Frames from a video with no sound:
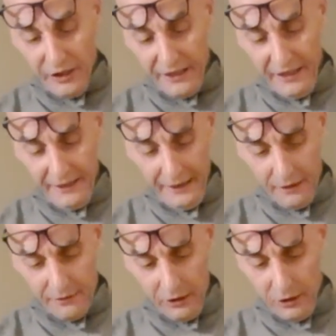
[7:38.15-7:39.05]
I can
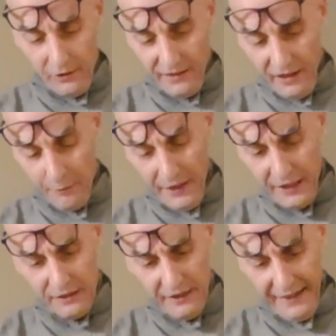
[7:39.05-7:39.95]
get a lot of
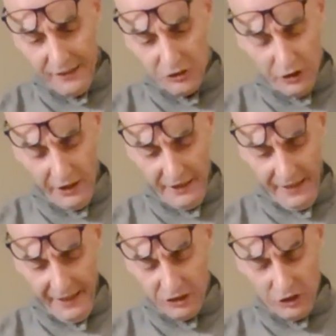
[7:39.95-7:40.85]
dieback, ash. I can
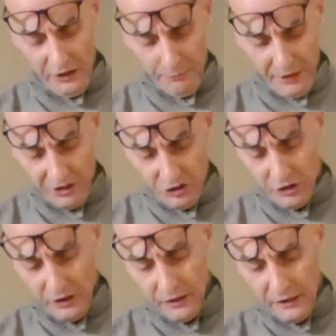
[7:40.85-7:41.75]
get
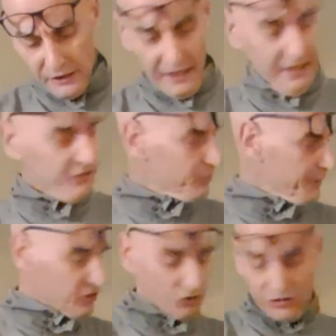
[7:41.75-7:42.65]
beech, and some of
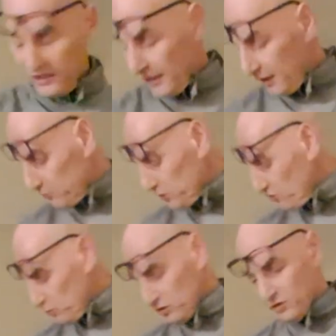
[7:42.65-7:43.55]
the exotic
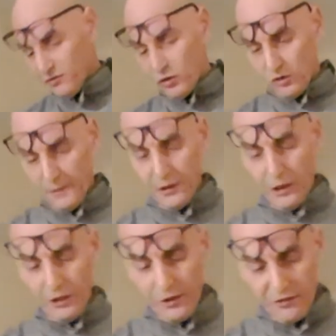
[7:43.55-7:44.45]
hardwoods, which we've talked about
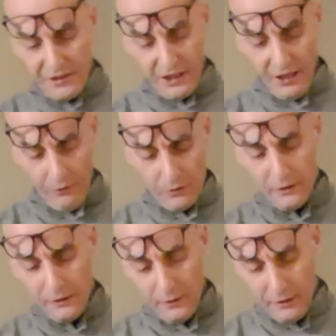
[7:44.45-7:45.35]
earlier in the video.
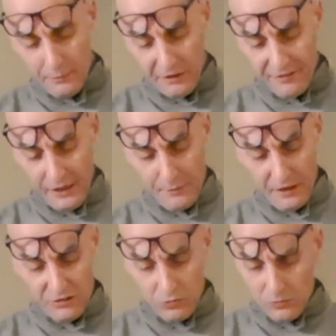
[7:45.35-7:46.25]
But if
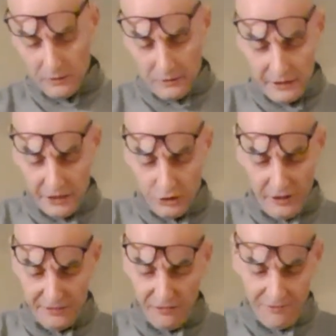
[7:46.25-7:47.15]
anybody's
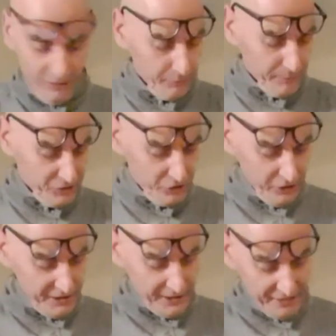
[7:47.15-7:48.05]
interested in following my
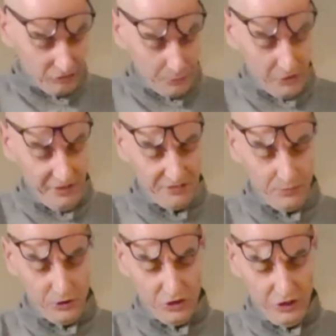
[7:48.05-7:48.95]
journey as a progressive
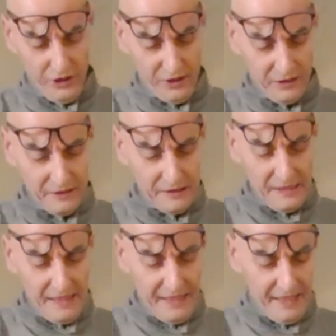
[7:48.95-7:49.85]
wood turner,
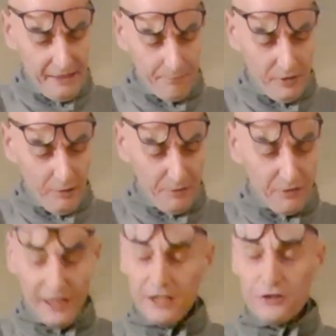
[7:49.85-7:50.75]
it'd be
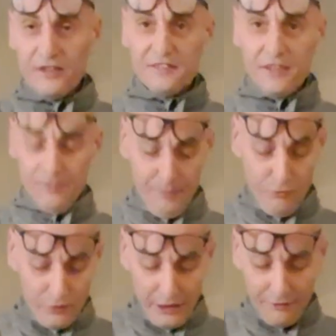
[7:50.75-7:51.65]
really interesting. It'd be
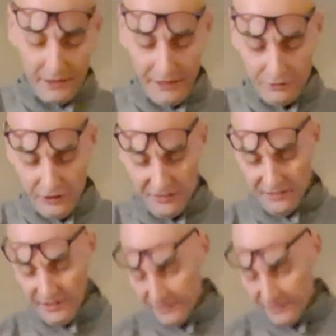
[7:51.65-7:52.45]
really, really interesting.